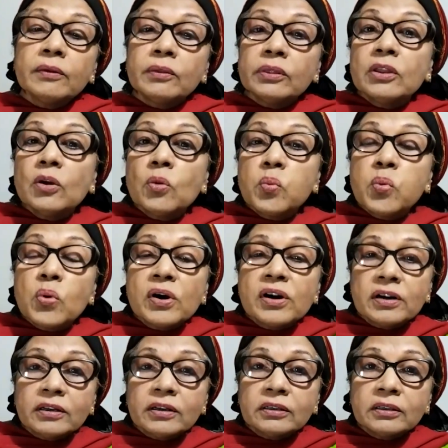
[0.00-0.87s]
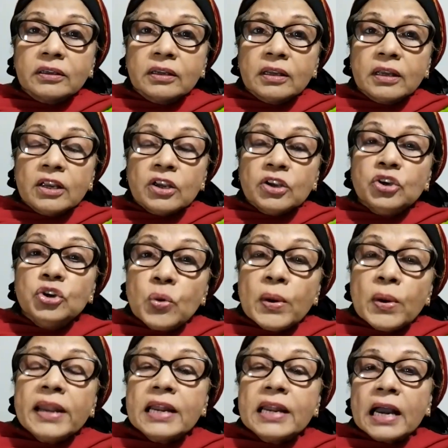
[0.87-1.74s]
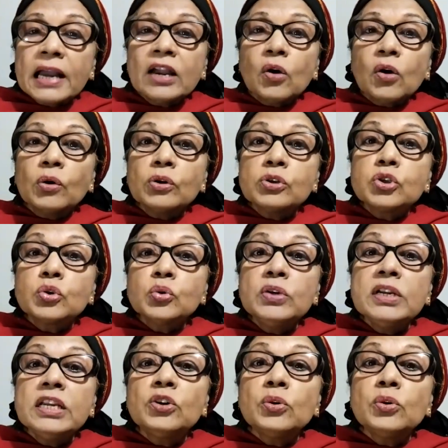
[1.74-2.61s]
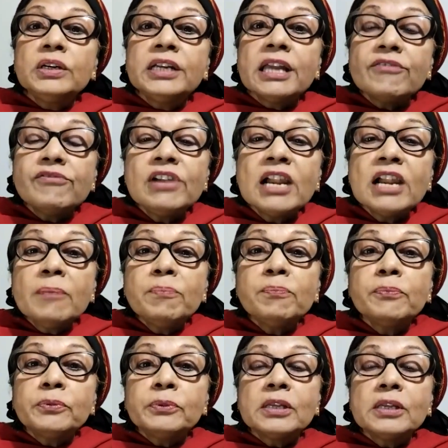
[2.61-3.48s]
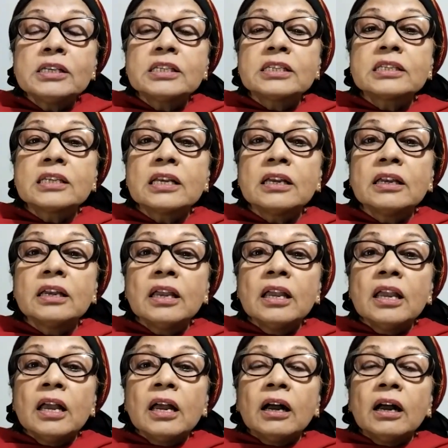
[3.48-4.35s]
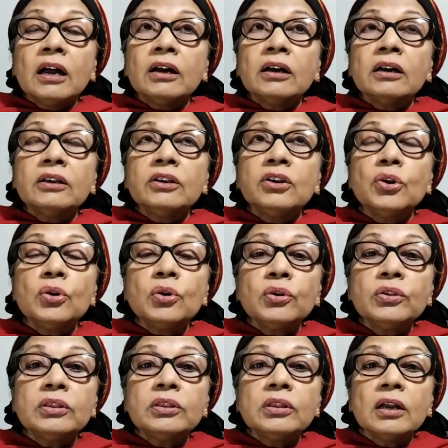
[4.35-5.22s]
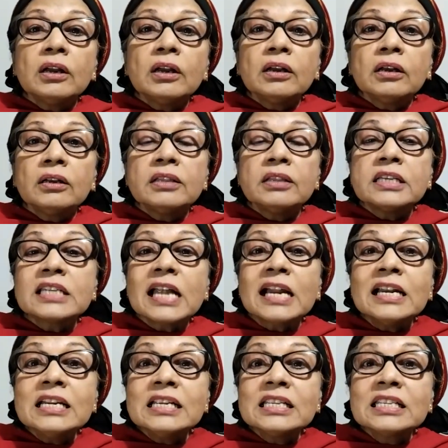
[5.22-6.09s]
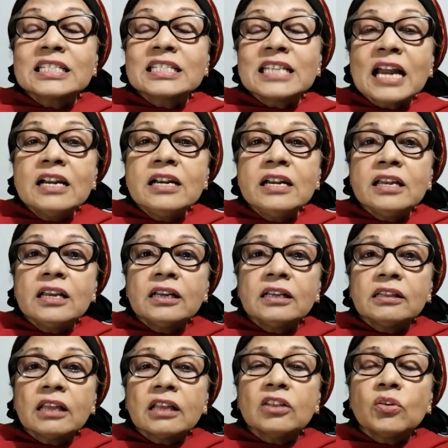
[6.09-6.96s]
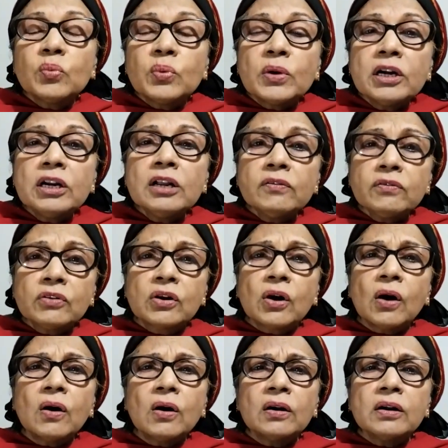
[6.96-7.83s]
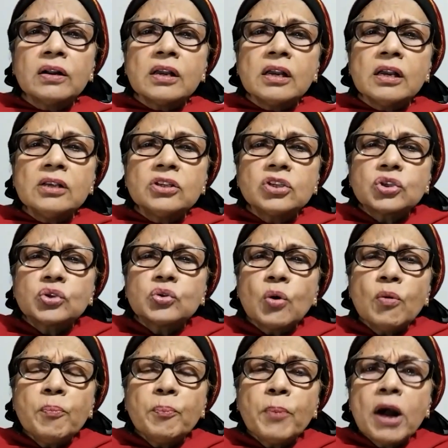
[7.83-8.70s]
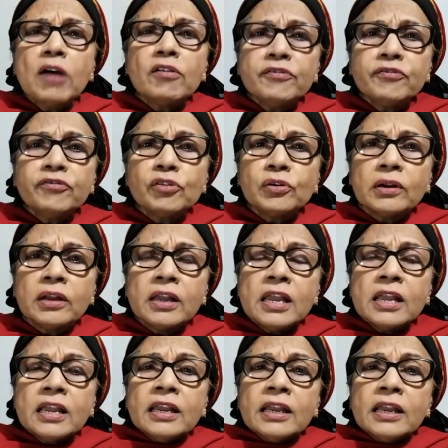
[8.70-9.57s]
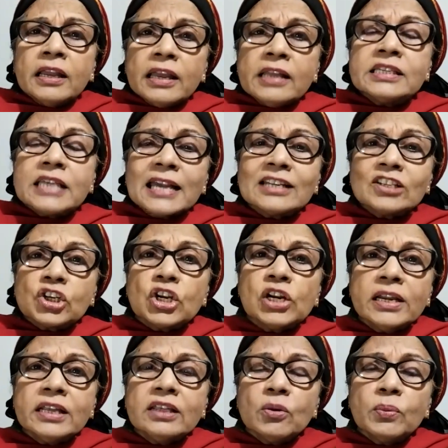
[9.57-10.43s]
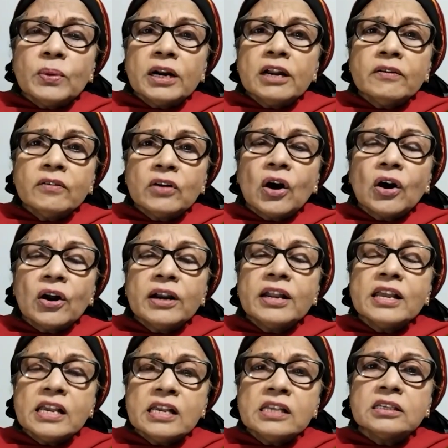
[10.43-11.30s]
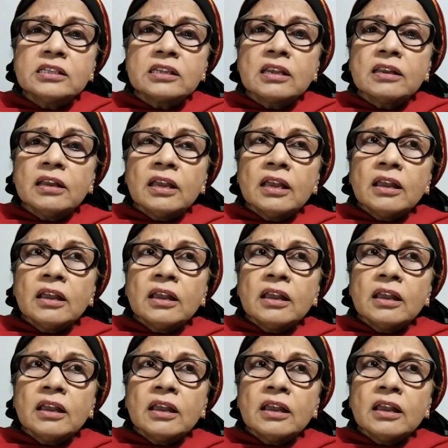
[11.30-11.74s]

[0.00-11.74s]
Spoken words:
the word. You and I also need to develop this, this understanding that the word of God is so powerful. It's actually the word of God is